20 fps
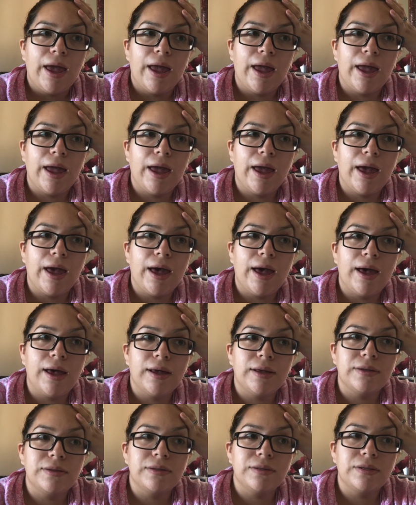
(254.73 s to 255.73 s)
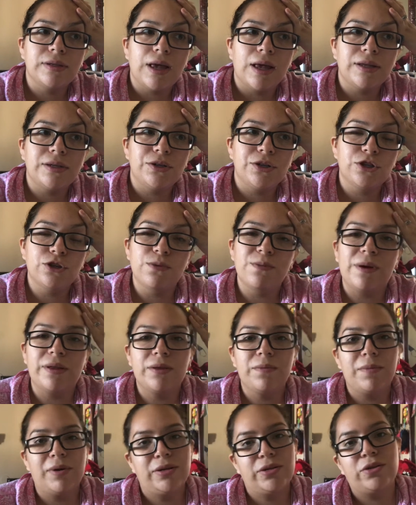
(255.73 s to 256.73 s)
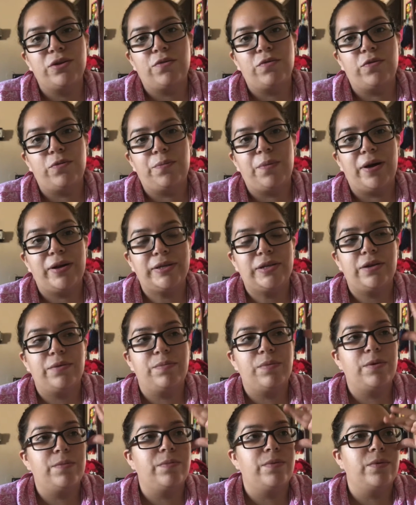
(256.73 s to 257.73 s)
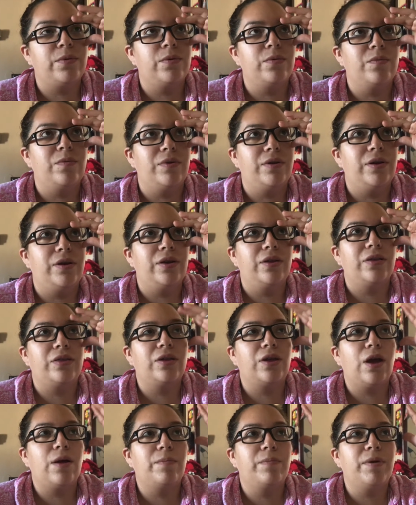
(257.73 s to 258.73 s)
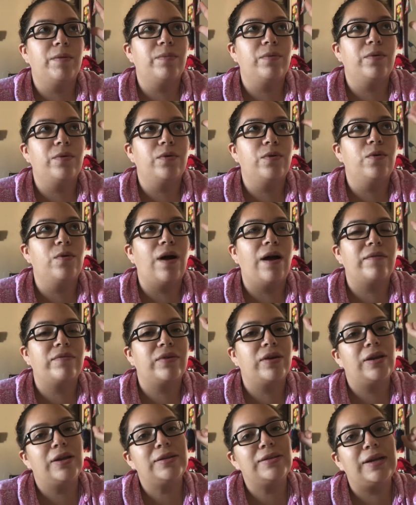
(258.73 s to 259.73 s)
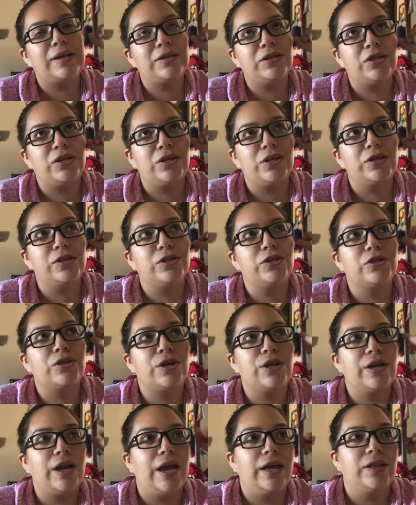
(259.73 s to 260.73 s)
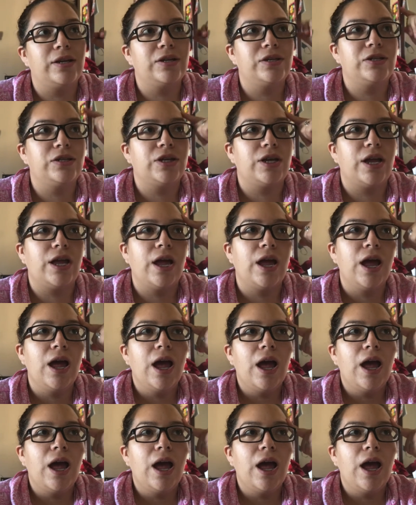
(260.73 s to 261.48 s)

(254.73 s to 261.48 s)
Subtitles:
And just surrounding myself with positive people, with people who have good intentions, good energy.